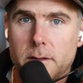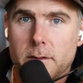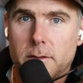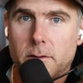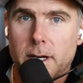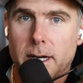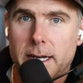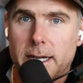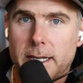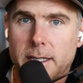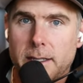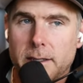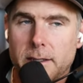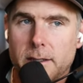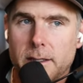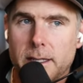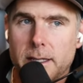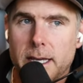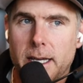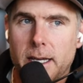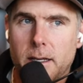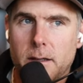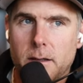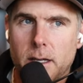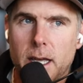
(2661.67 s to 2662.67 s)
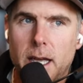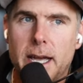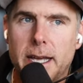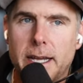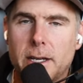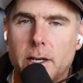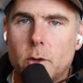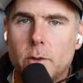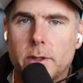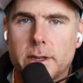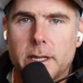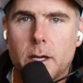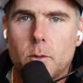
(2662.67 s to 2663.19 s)
Right. And they're like, yeah, I
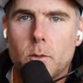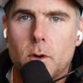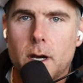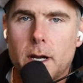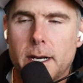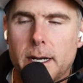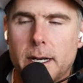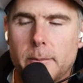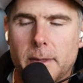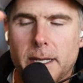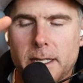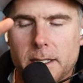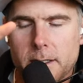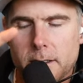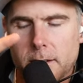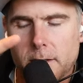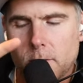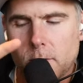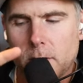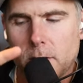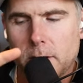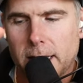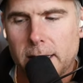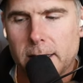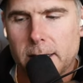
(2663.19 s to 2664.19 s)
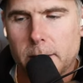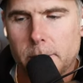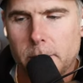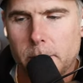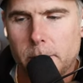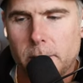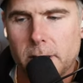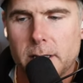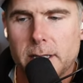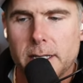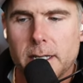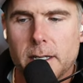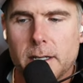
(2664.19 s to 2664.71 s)
know what they want. I'm like, okay, let me
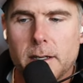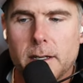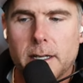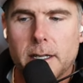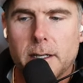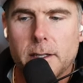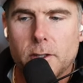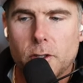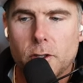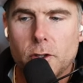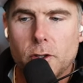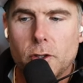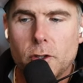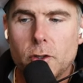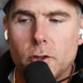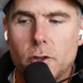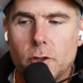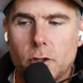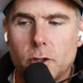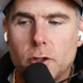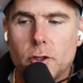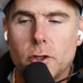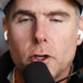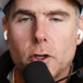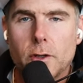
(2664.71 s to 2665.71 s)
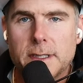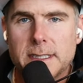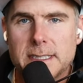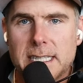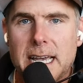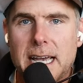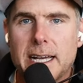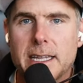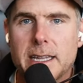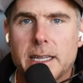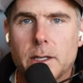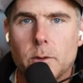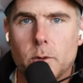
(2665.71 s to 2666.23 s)
be clear. Do you know
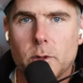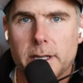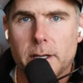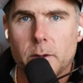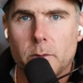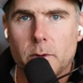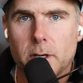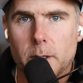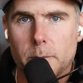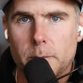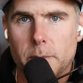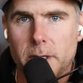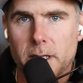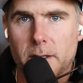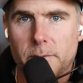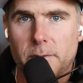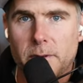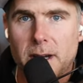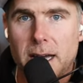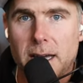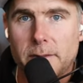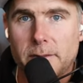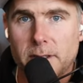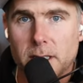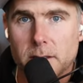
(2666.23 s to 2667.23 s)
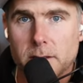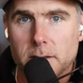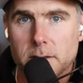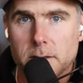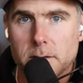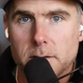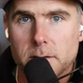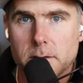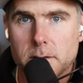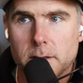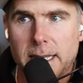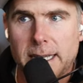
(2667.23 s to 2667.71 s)
exactly where they want to be in 5 years?